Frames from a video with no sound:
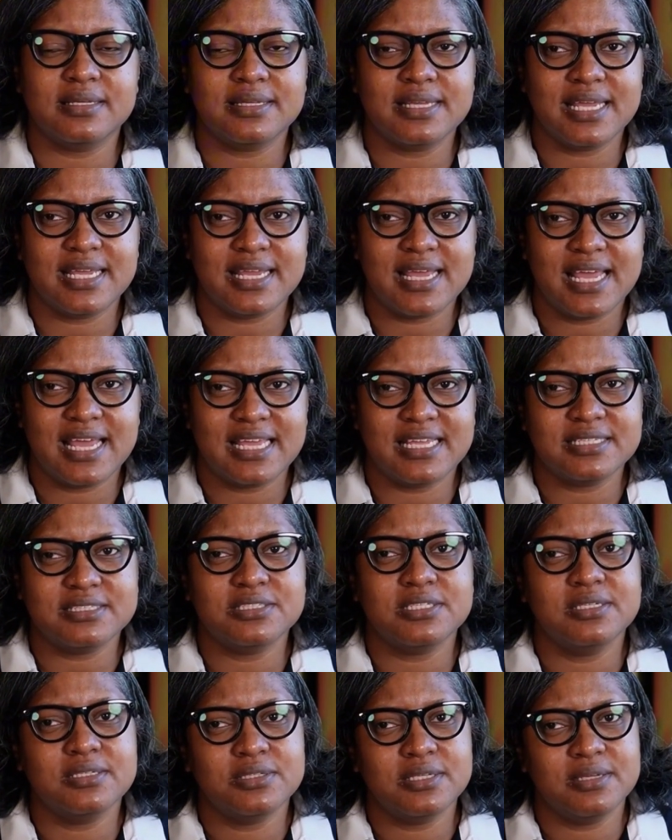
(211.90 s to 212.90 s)
They
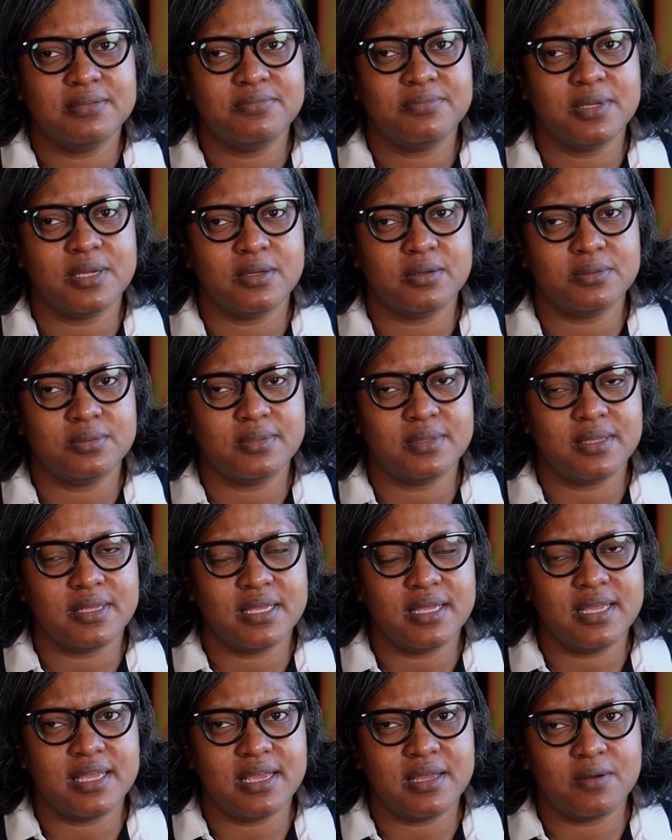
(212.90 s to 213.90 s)
answer their phone.
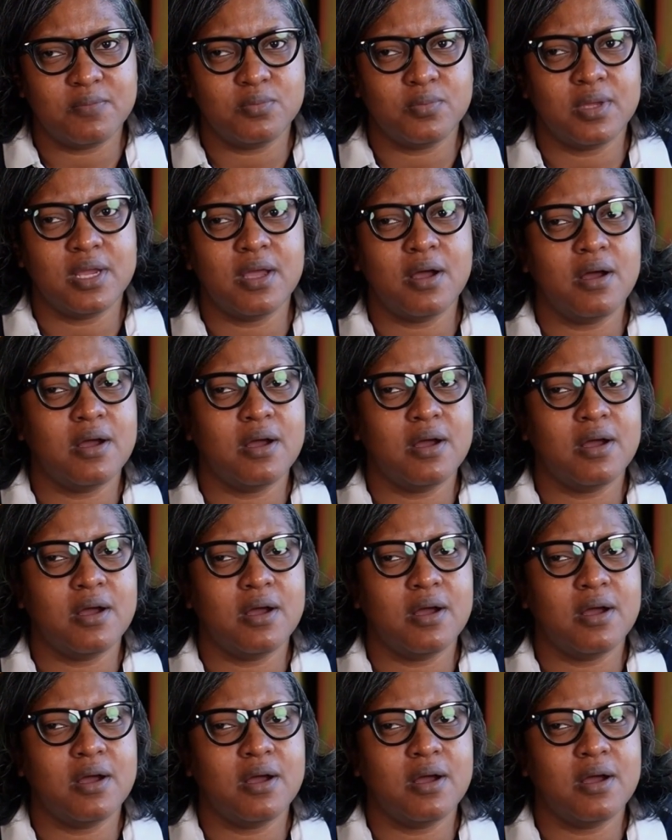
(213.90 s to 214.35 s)
And where